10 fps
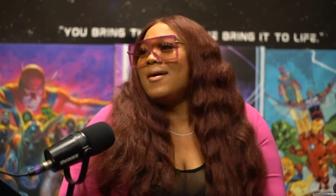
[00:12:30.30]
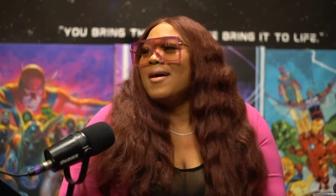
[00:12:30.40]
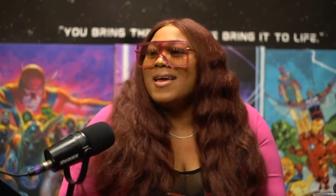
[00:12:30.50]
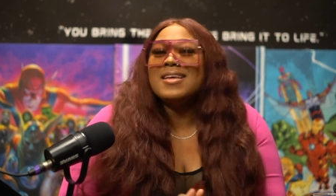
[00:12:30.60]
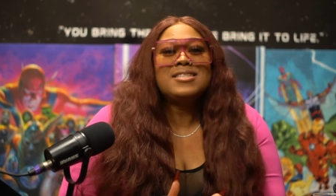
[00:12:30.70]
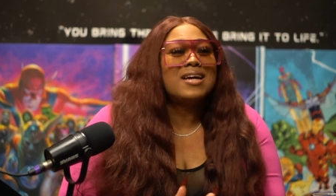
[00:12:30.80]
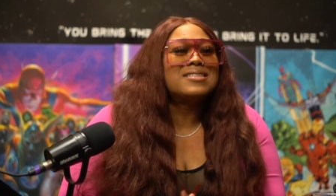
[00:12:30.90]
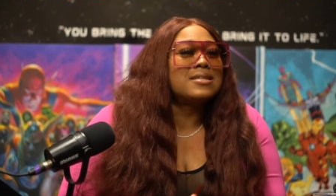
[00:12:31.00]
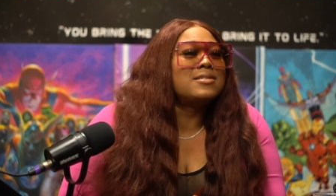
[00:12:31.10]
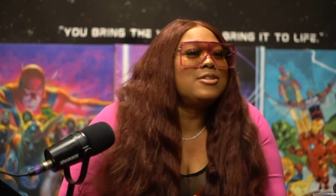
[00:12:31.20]
yeah. he
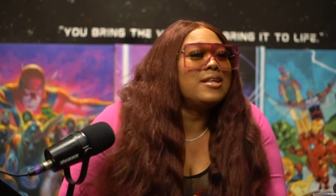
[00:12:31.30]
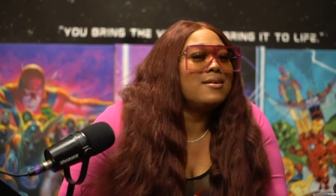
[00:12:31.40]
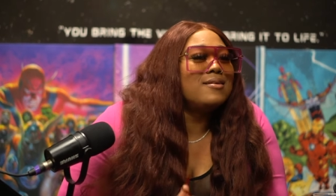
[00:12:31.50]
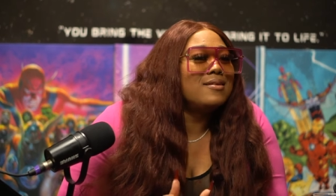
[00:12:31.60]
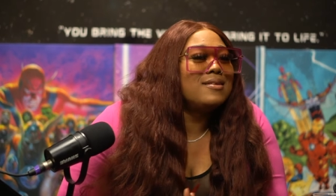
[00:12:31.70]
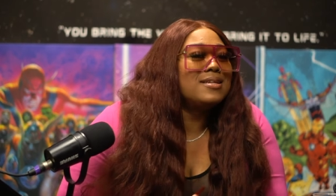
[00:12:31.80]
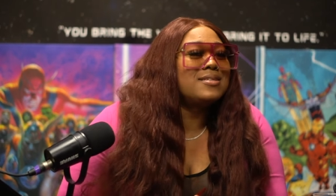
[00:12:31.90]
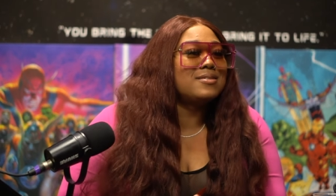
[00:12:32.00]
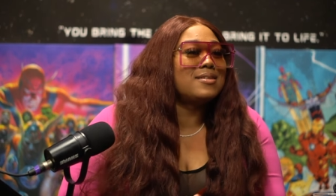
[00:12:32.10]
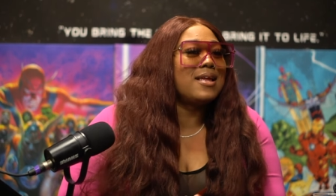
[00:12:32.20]
does this. This
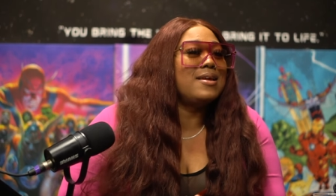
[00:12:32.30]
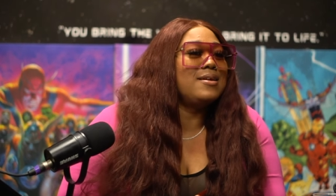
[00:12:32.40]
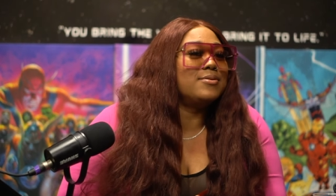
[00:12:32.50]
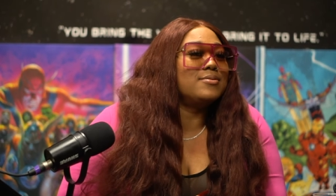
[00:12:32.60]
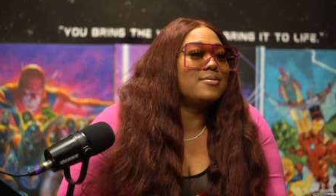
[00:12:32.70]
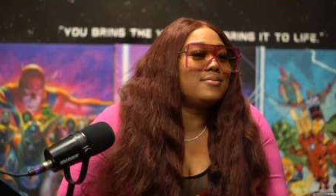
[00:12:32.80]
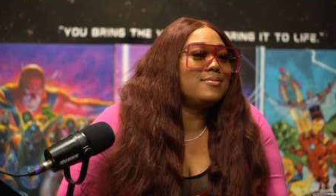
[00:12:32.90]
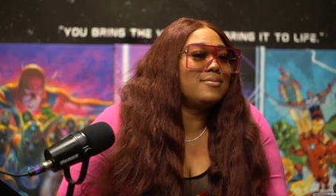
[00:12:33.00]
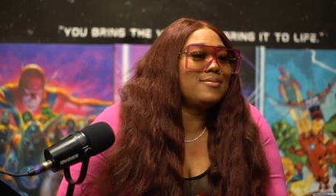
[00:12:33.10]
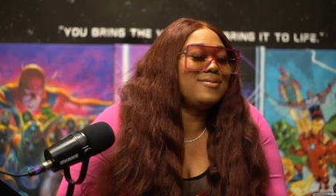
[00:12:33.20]
is the thing he does
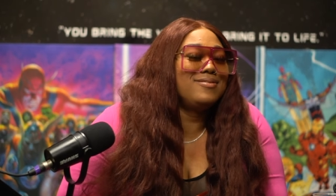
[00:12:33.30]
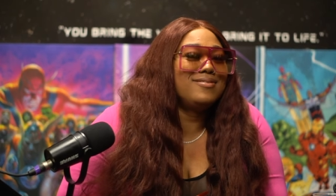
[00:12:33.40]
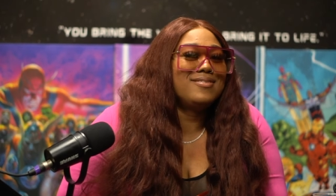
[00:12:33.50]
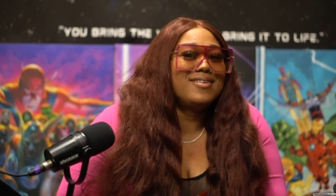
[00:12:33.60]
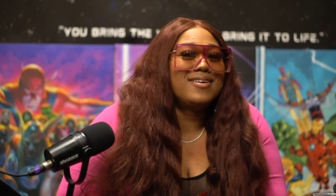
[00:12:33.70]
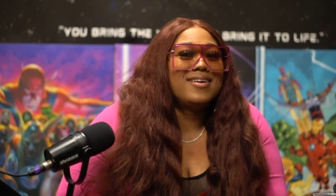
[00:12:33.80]
but the oh,